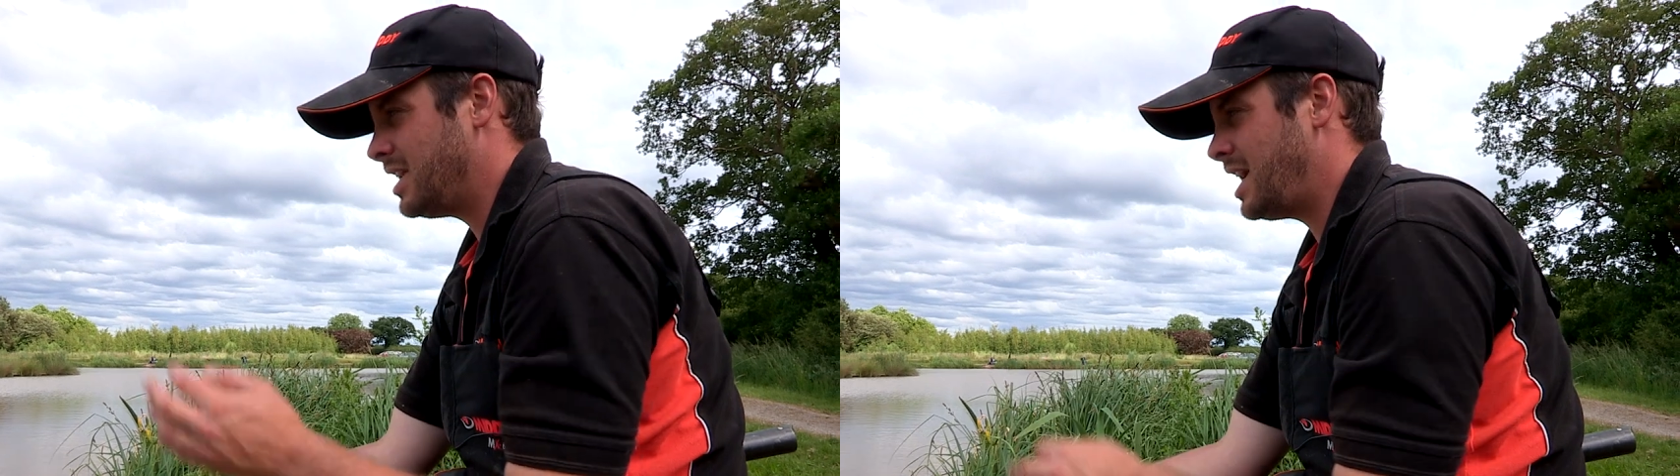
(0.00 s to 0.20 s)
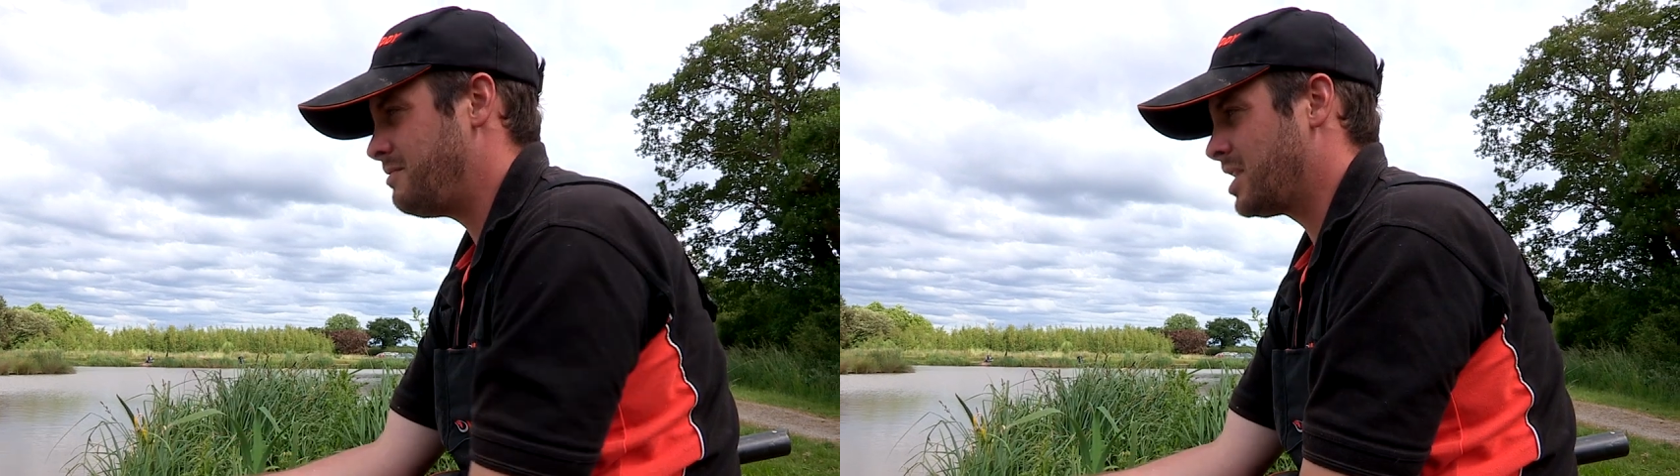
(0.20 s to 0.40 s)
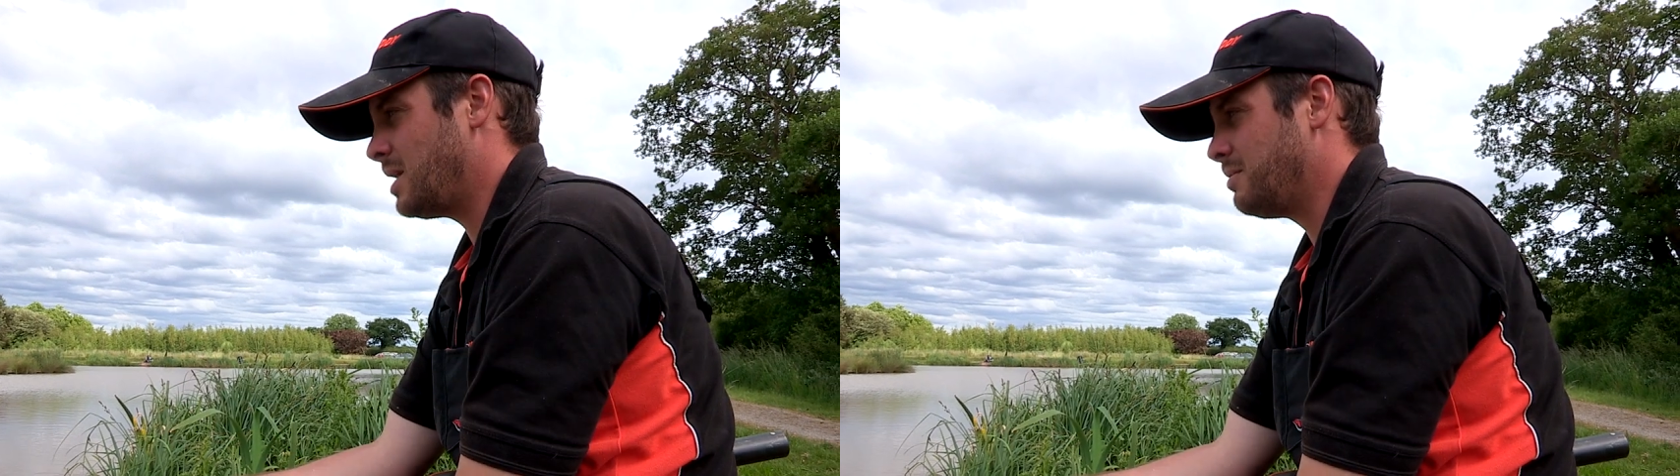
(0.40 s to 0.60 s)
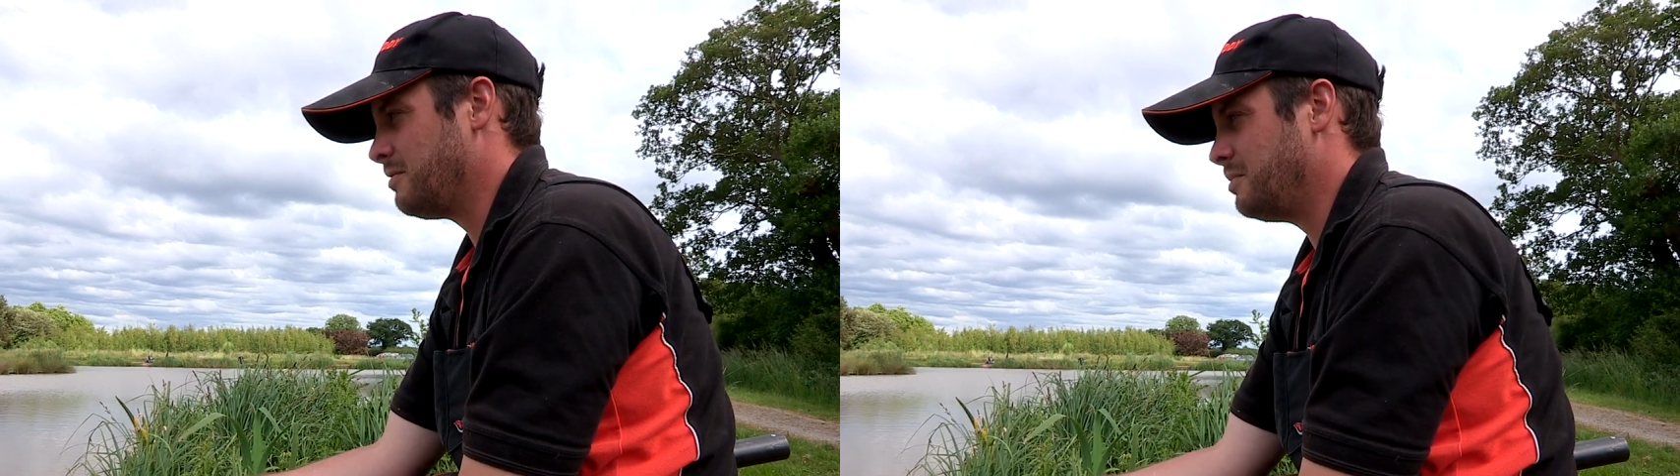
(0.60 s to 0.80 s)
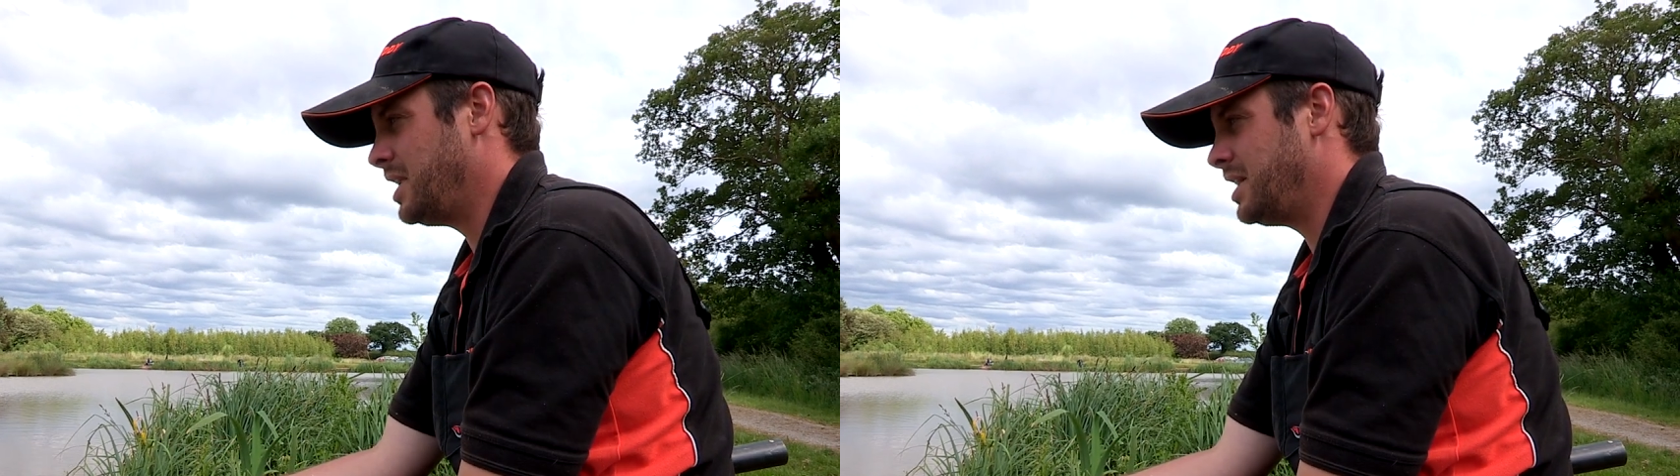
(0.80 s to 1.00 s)
every couple
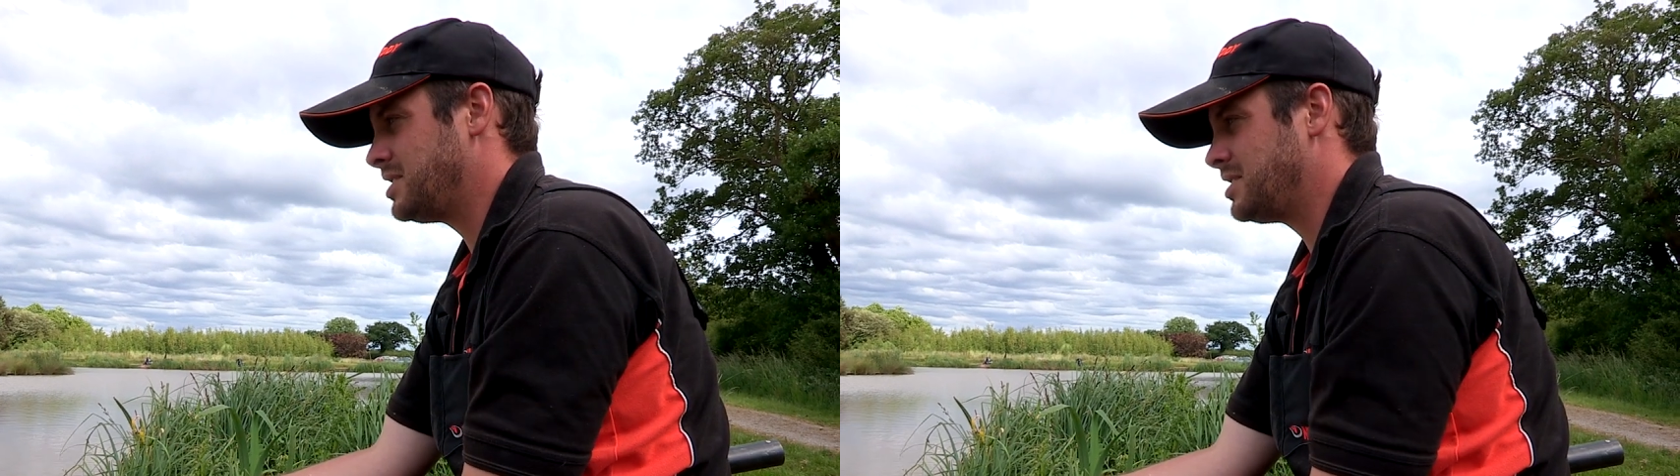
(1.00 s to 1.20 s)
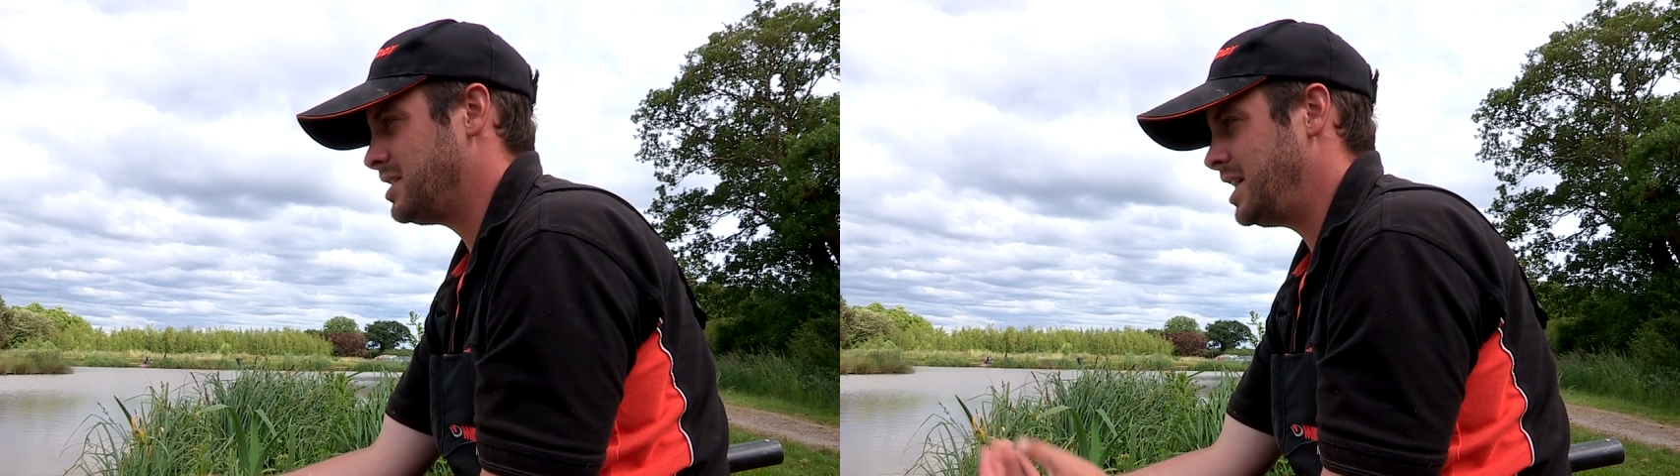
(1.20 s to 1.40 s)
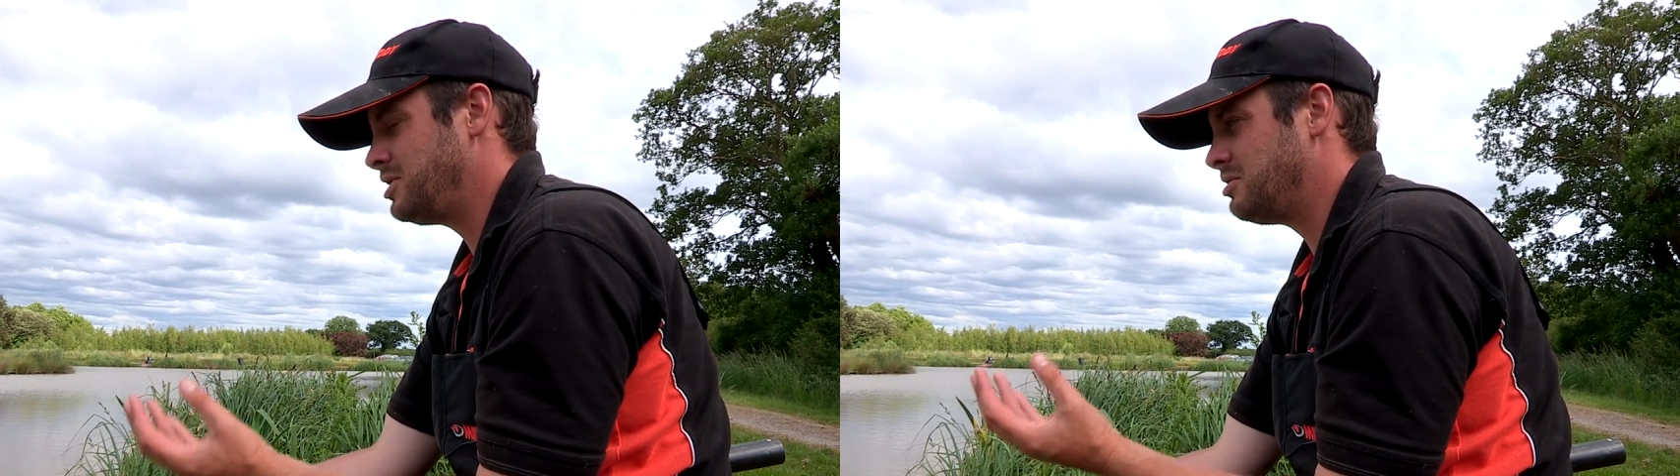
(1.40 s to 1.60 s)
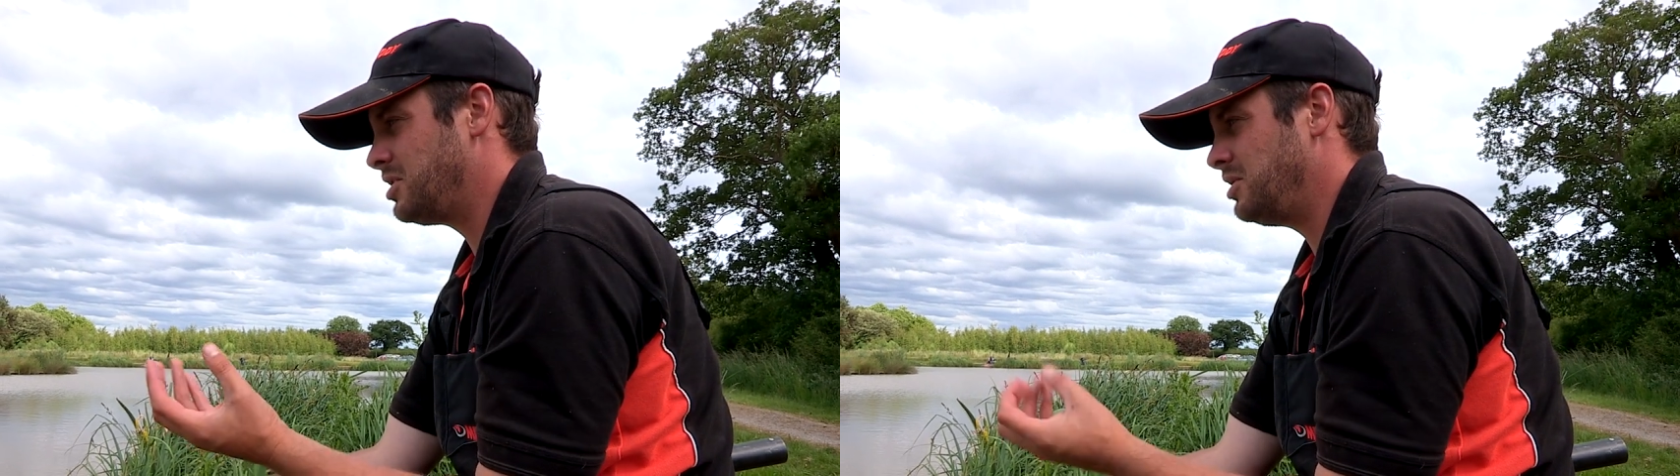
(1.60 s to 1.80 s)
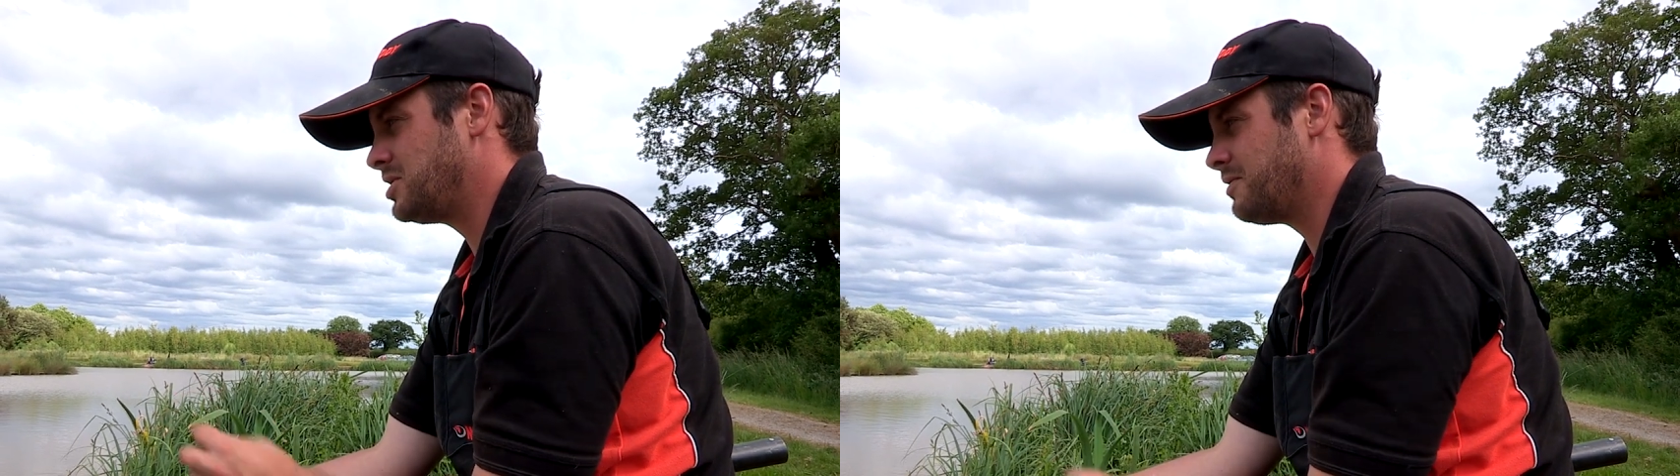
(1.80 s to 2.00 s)
of minutes,
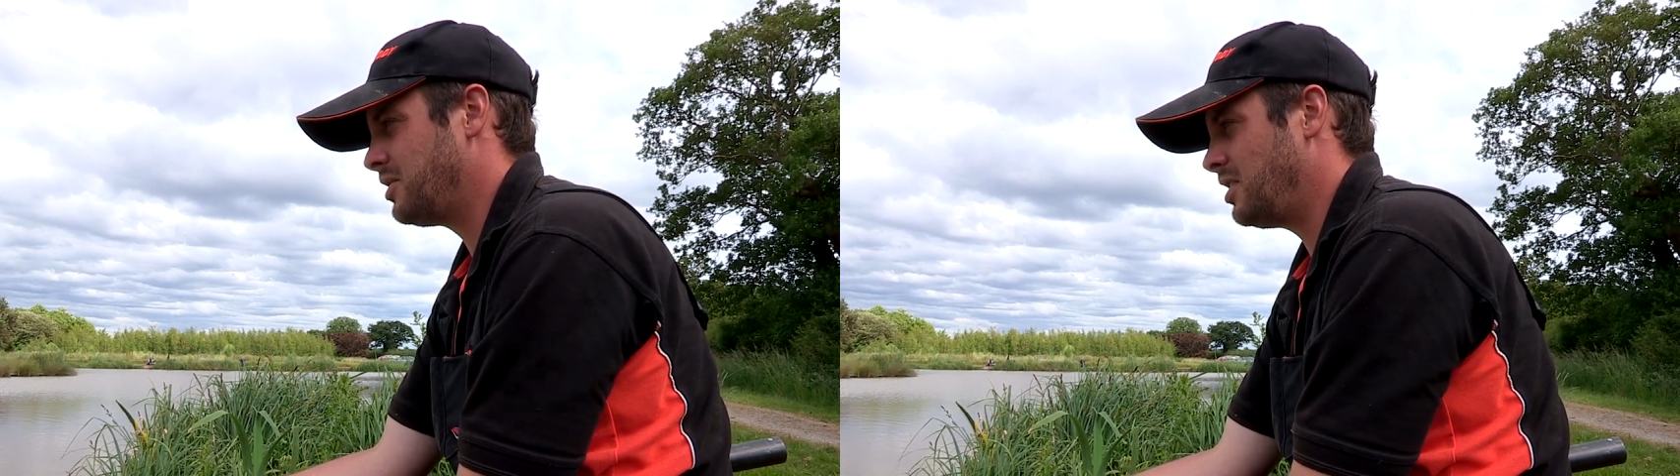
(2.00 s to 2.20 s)
introduce a,